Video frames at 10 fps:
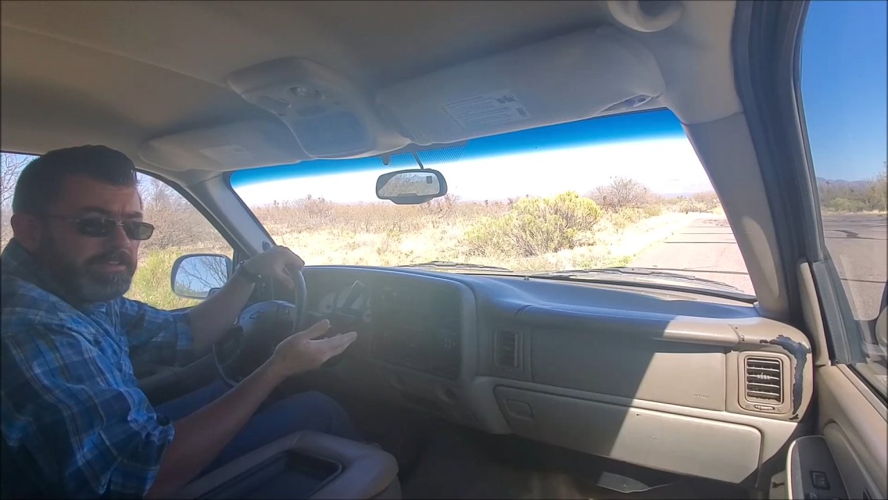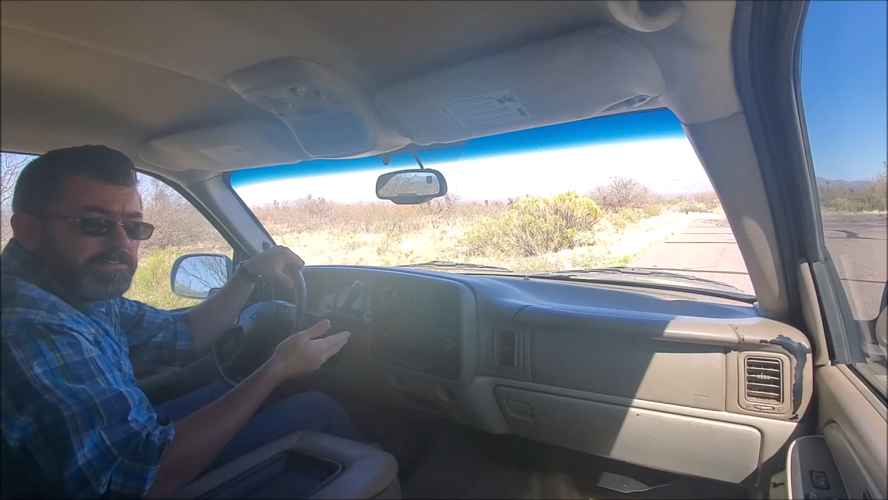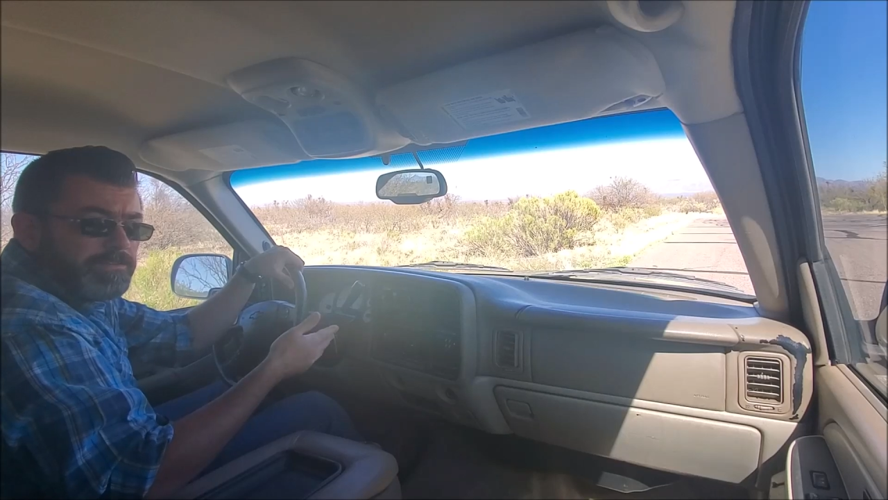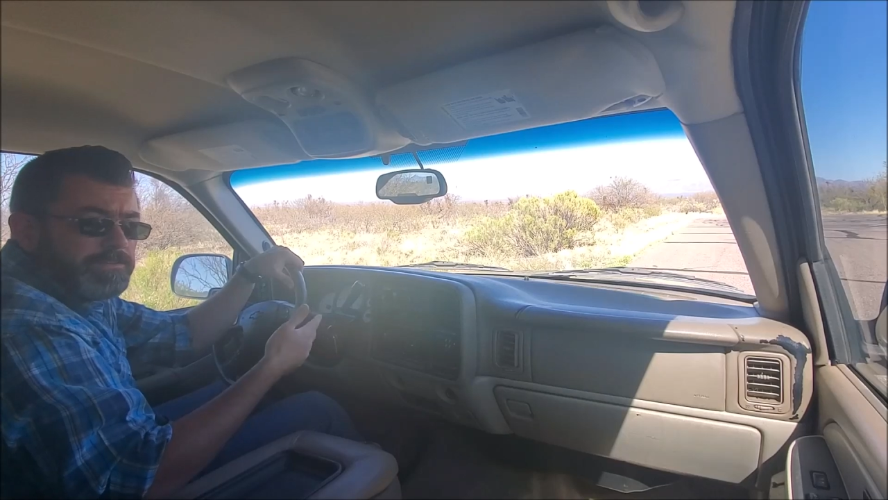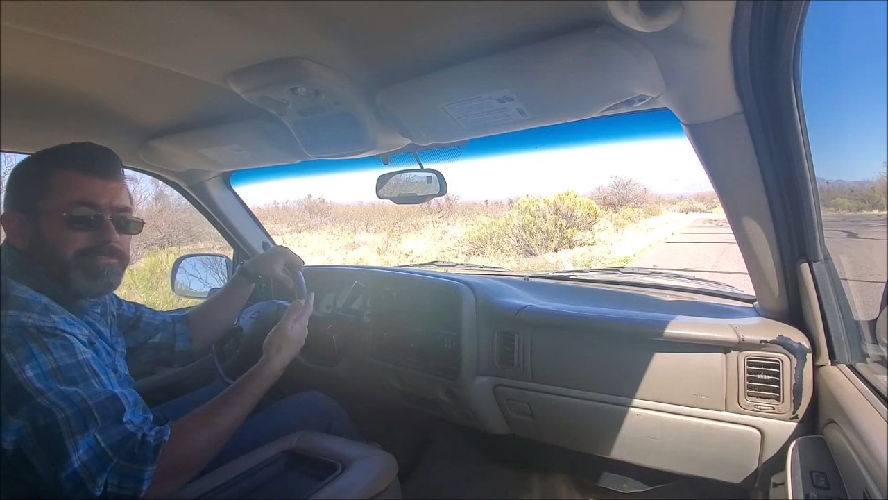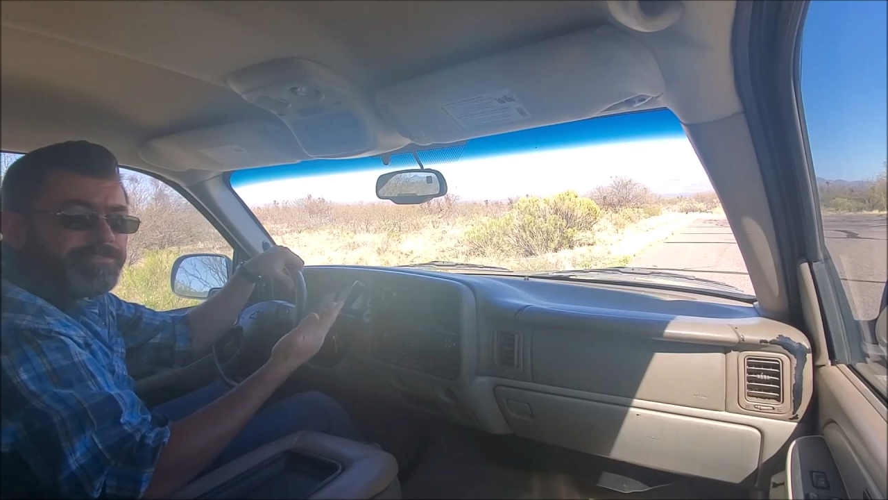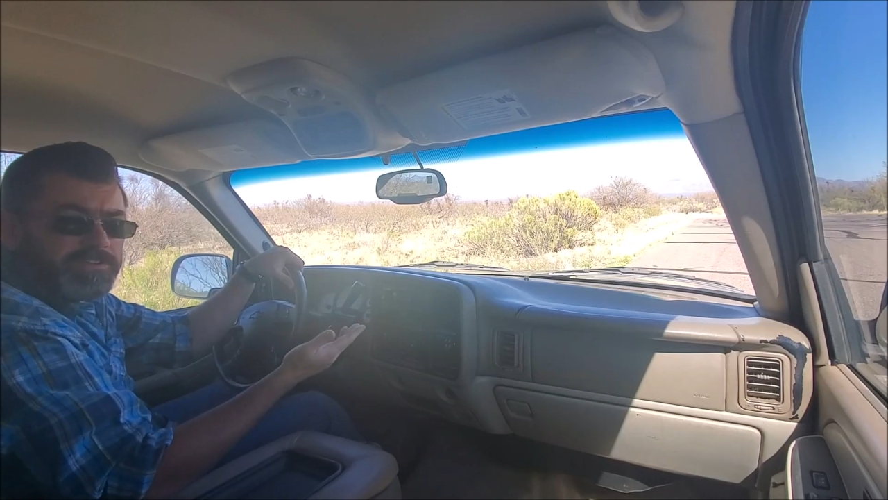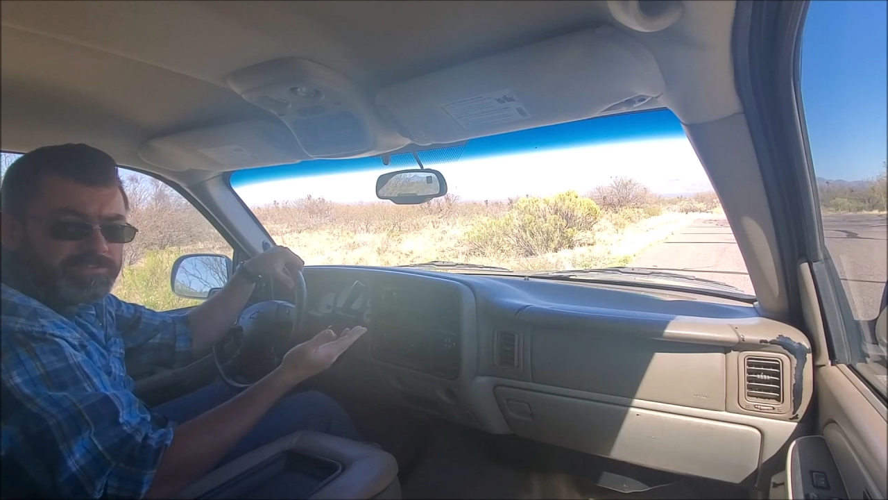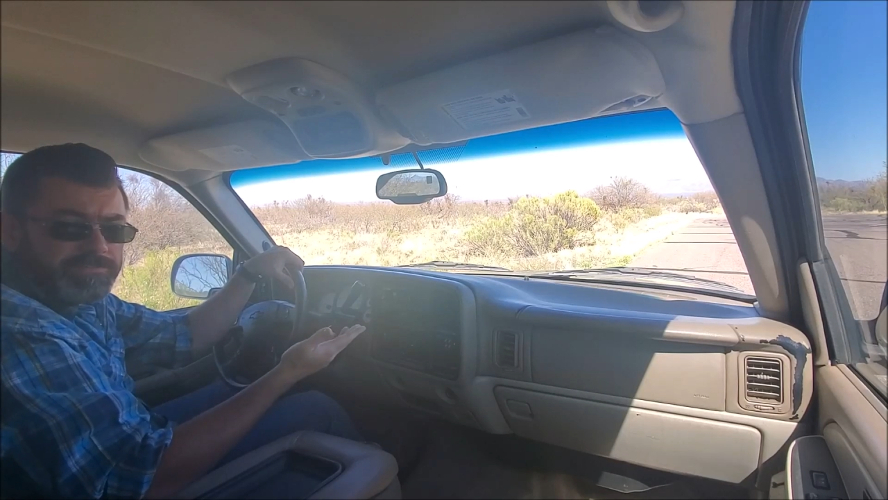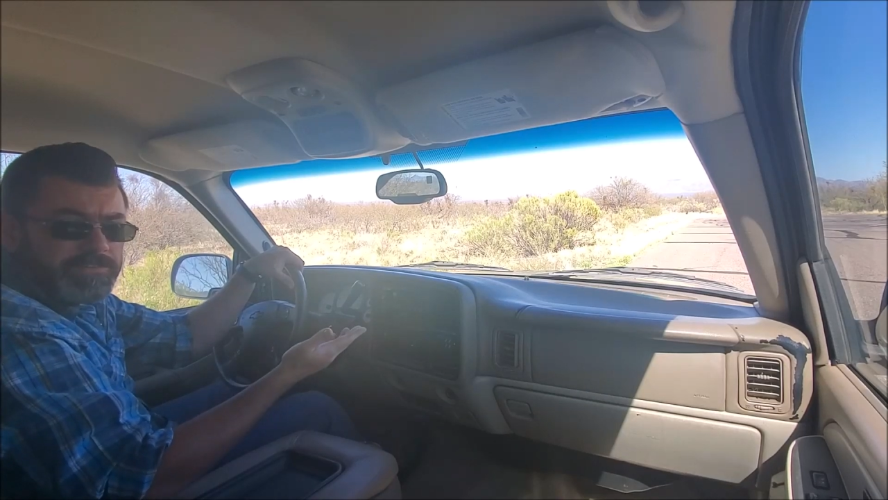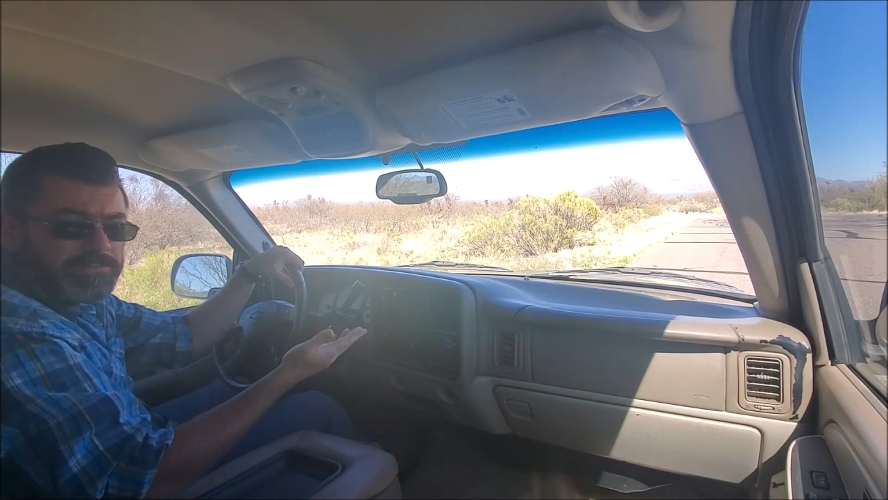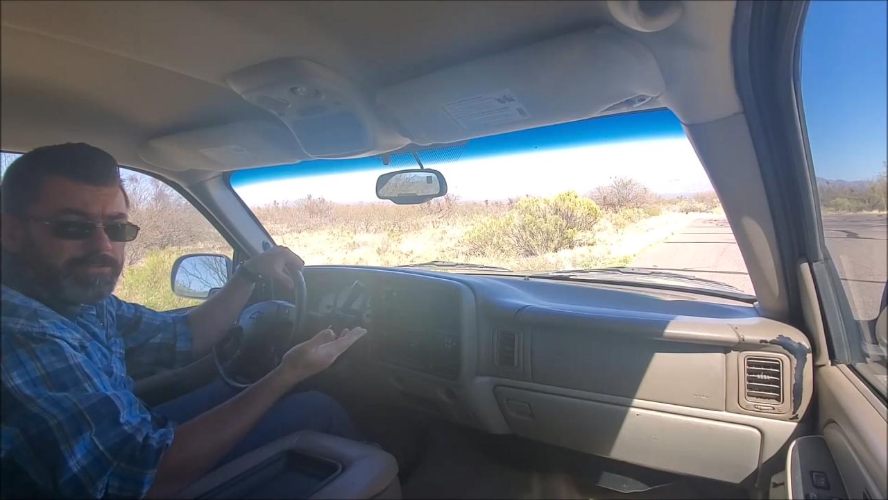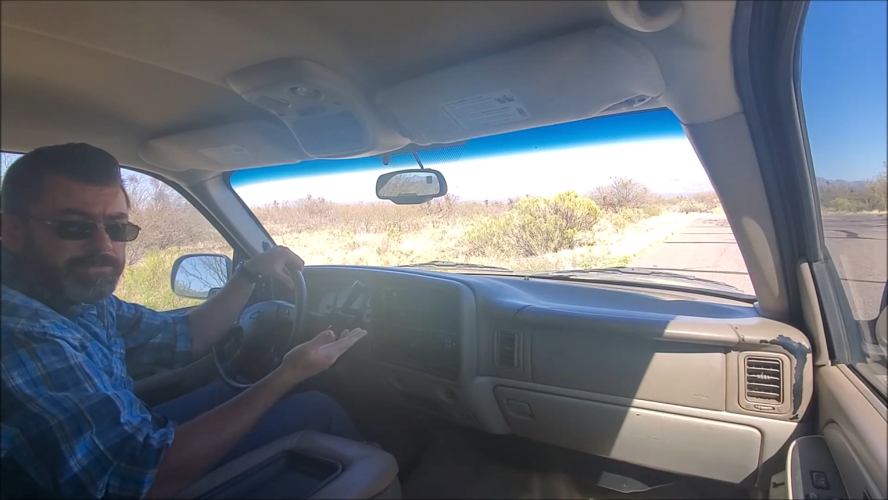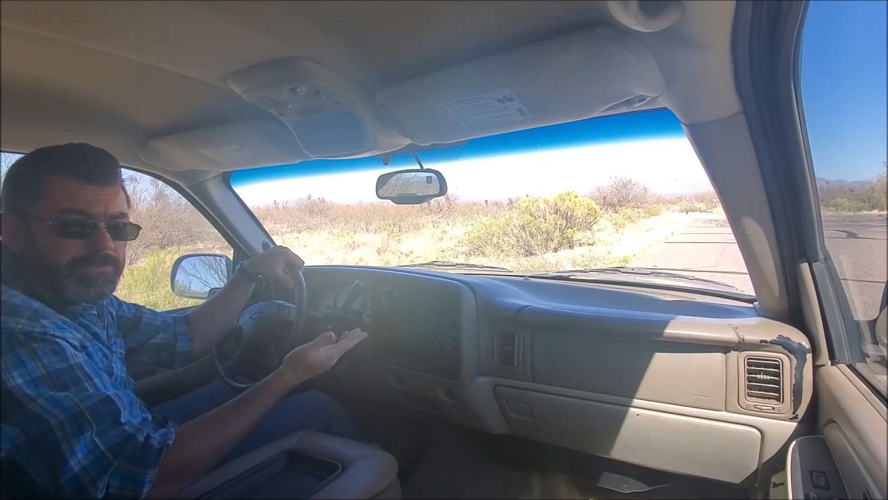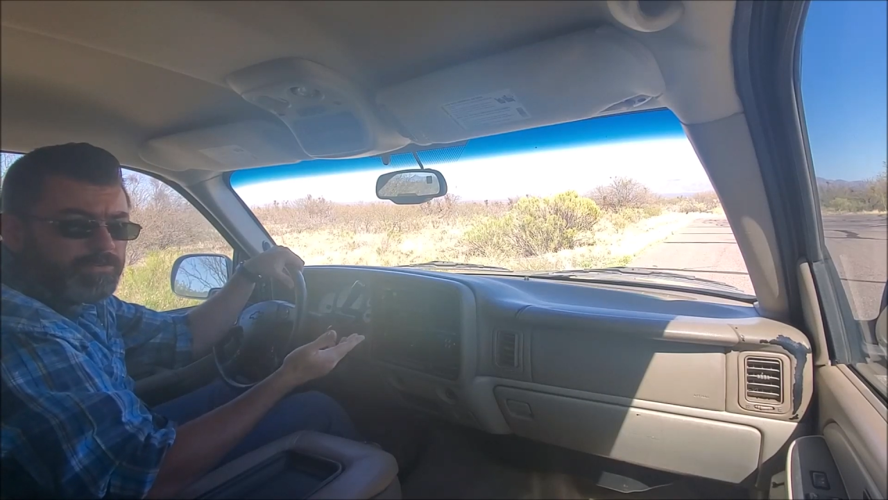so it's effectively a
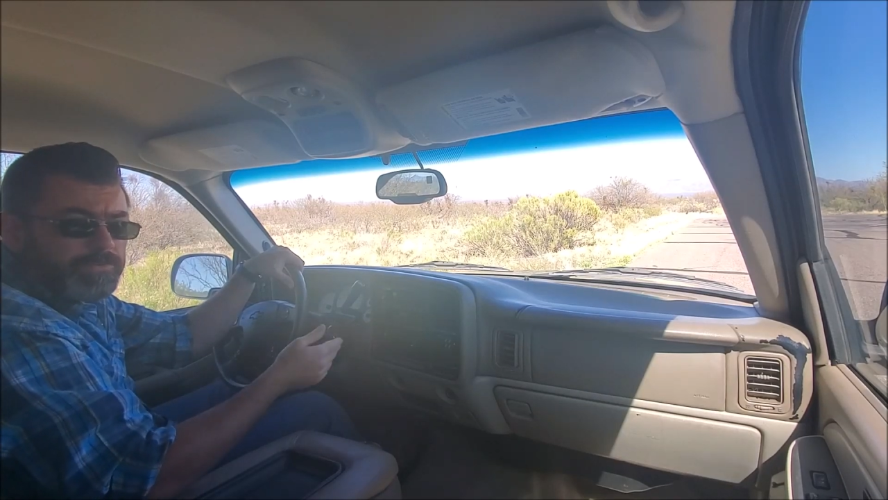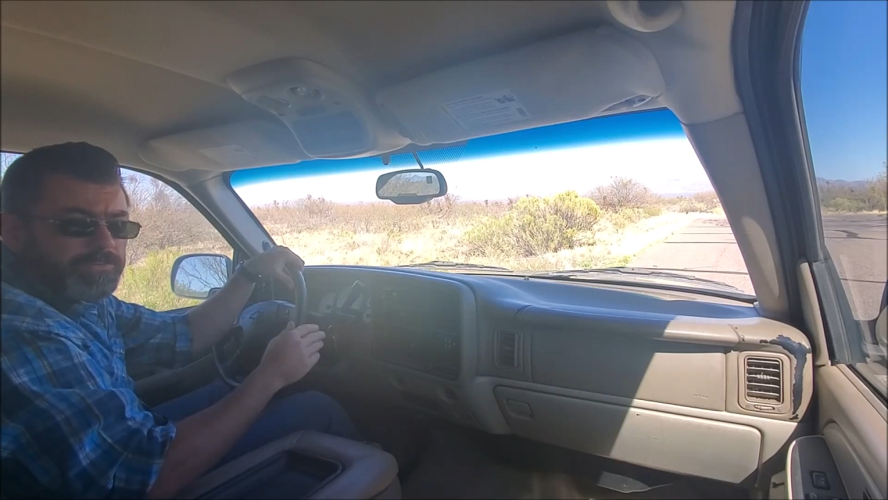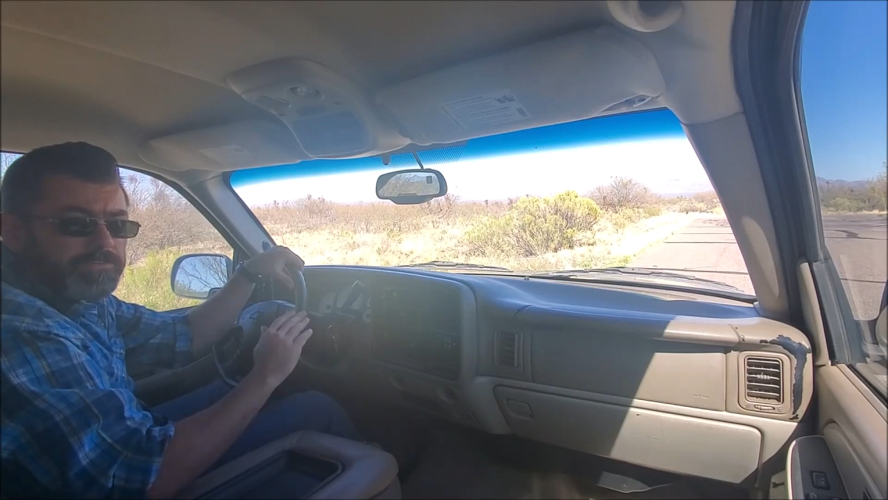closed course.